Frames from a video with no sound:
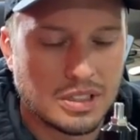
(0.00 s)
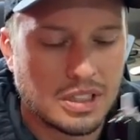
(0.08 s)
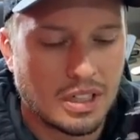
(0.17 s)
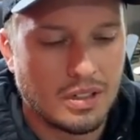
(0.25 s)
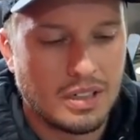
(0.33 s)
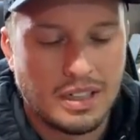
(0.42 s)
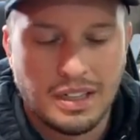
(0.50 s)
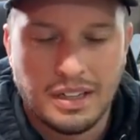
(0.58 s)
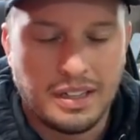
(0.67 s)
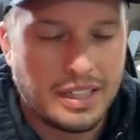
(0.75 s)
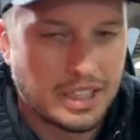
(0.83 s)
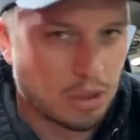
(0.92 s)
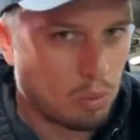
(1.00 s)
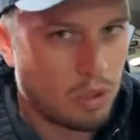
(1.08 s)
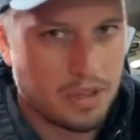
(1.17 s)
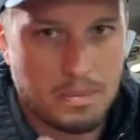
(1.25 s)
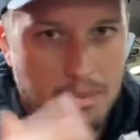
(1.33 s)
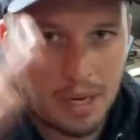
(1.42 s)
So neither
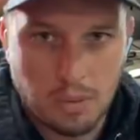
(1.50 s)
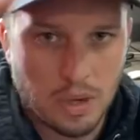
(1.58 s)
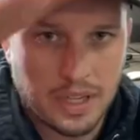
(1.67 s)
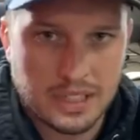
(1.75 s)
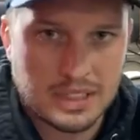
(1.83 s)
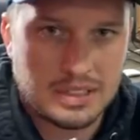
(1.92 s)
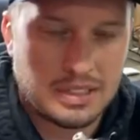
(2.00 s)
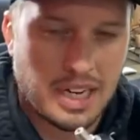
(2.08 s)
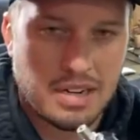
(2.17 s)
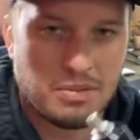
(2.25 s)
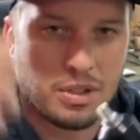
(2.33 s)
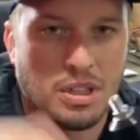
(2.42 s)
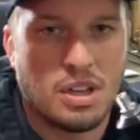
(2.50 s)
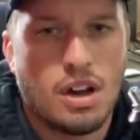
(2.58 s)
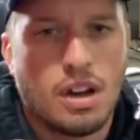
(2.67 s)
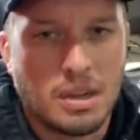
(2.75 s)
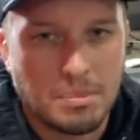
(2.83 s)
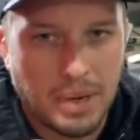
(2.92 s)
will the big one that's 10 foot long.